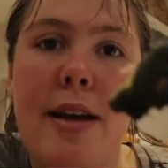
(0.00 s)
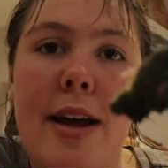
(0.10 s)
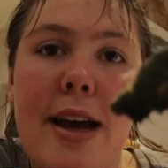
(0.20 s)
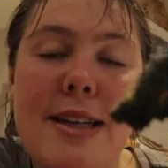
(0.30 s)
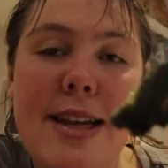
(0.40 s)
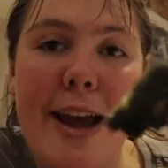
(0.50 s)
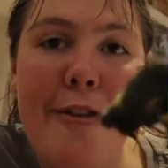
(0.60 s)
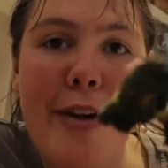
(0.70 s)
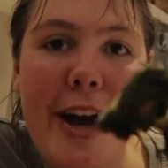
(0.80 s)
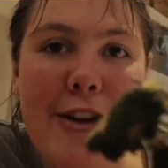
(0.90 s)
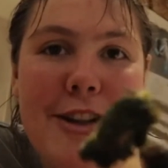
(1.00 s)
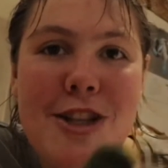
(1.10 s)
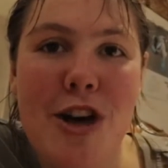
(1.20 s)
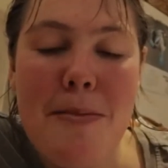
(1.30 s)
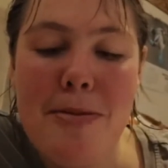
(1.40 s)
It's air fried on the
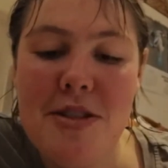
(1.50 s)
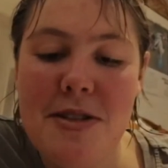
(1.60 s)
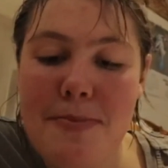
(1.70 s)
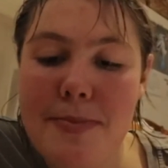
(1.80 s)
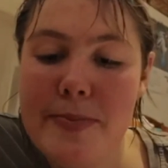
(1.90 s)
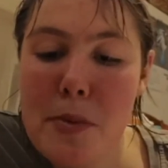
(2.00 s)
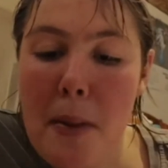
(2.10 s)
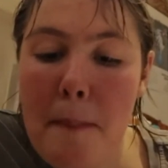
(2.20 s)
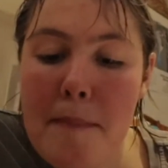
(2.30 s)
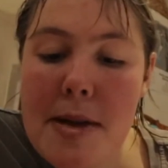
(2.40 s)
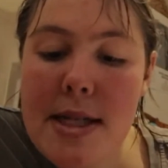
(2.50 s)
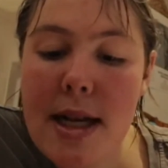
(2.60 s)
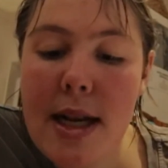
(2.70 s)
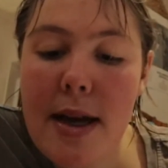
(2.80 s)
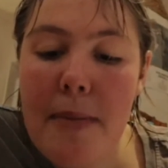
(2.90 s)
top, which
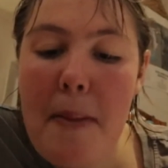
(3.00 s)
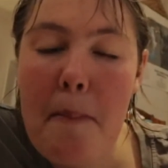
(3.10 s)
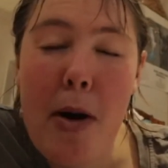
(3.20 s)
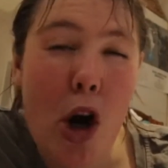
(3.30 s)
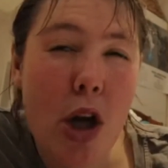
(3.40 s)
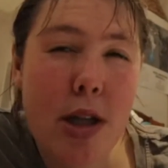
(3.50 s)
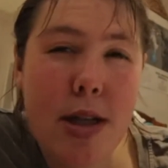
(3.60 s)
basically a bit burns.